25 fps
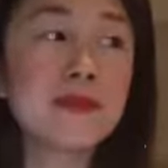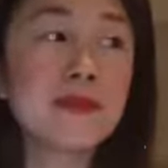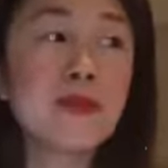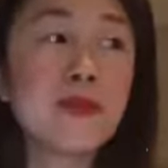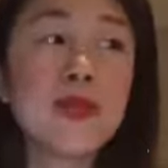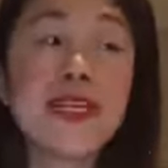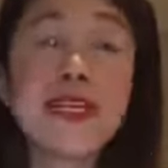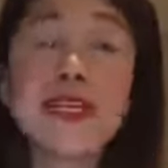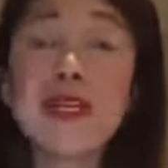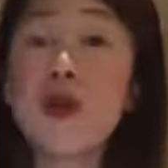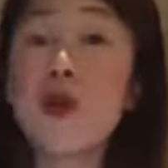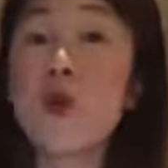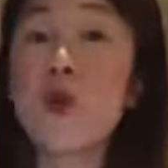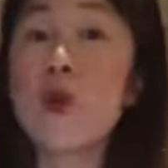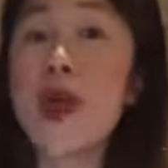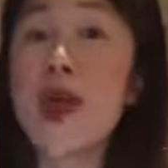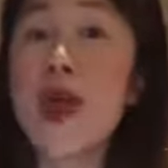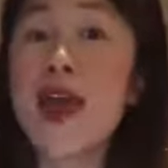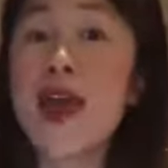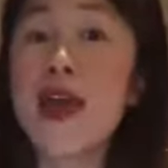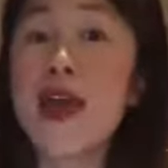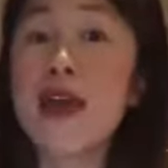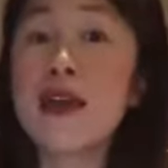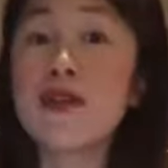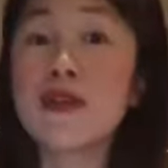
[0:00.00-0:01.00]
being
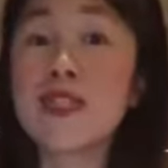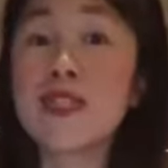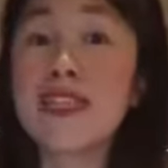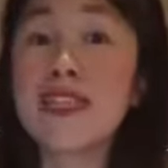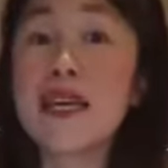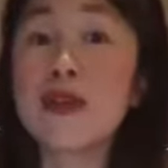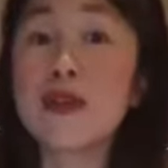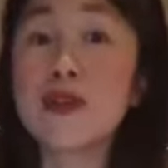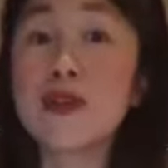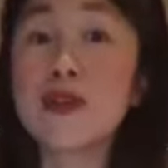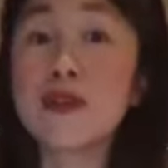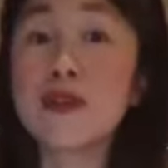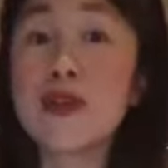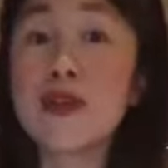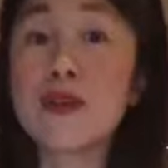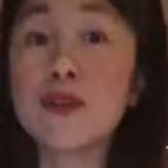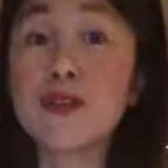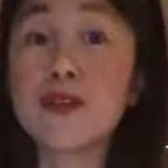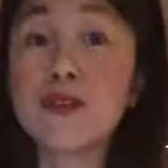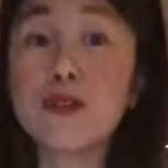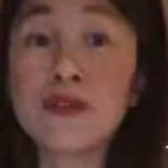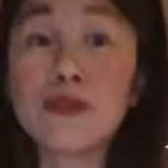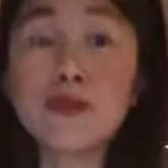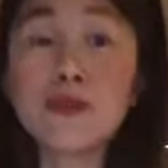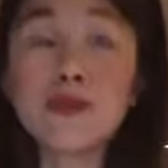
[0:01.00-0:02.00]
aware of the sounds
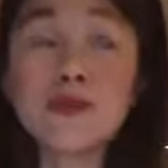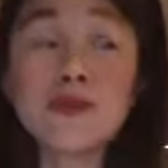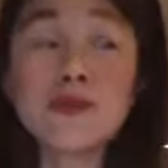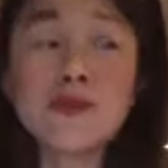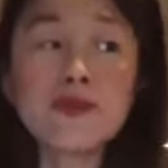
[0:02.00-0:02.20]
around you,